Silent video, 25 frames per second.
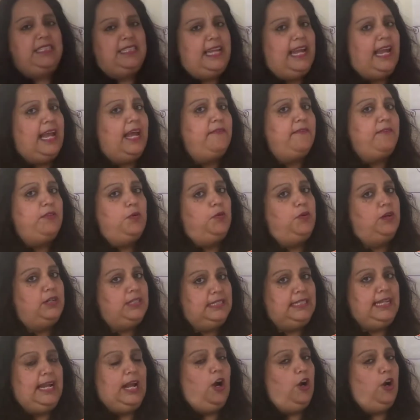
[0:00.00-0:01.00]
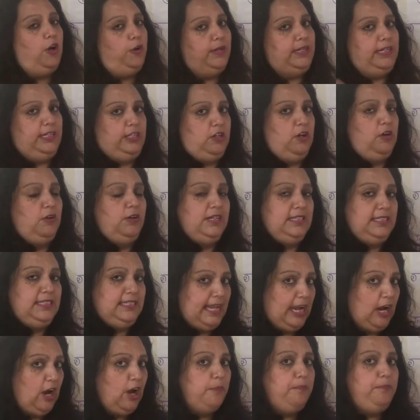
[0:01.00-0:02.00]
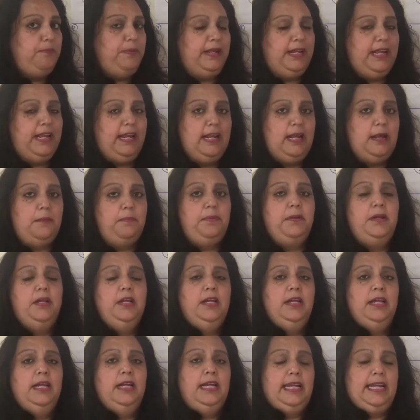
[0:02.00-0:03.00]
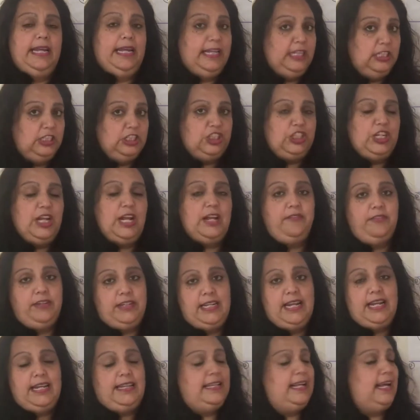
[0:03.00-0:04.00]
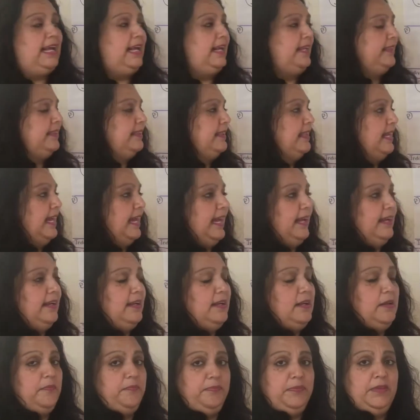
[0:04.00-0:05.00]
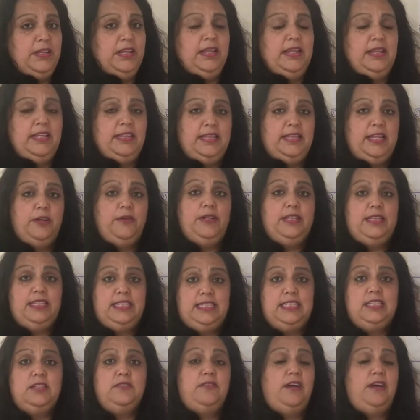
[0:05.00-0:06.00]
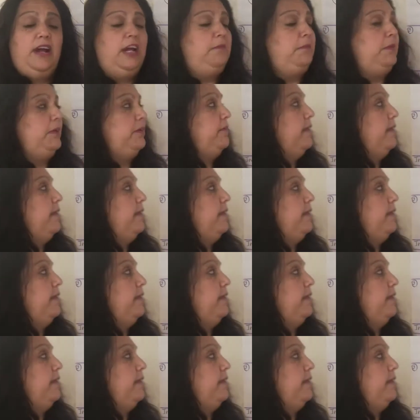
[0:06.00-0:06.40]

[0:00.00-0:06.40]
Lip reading: they have the words they already know, because they are picking up English every day that they're in this environment,